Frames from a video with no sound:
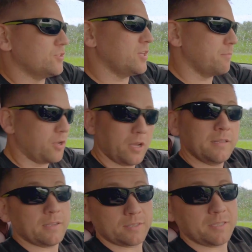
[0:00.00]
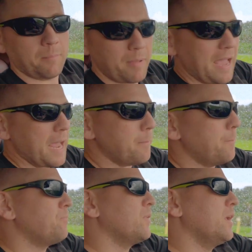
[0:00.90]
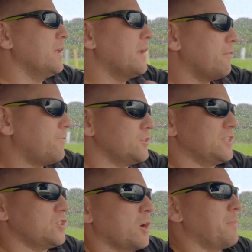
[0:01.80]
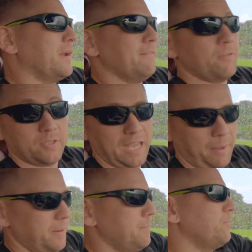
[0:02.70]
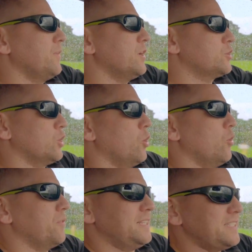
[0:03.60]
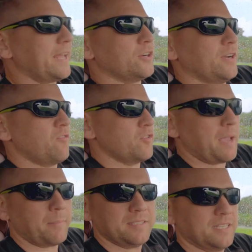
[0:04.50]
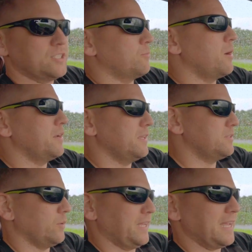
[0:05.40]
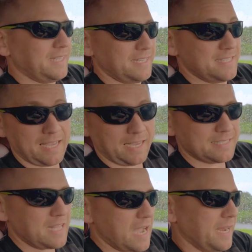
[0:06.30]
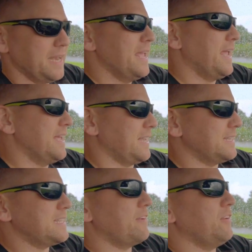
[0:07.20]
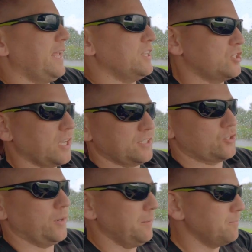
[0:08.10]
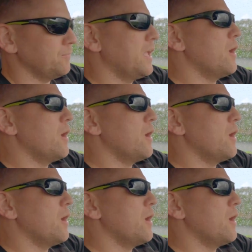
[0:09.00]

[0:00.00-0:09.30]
There's some good and there's some bad. Now first let's talk about infotainment. So the standard infotainment system on the 2018 CX-9 is a 7-inch touchscreen.